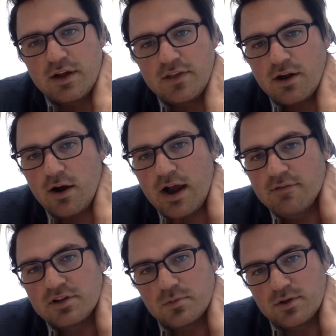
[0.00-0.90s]
I think our
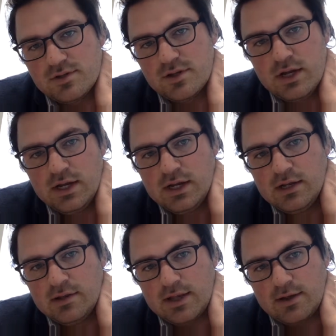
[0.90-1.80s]
average was
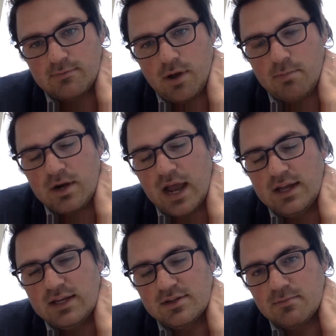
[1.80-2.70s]
like upper
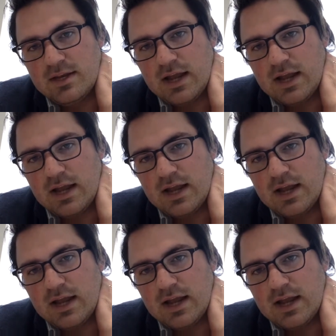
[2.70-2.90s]
90s or mid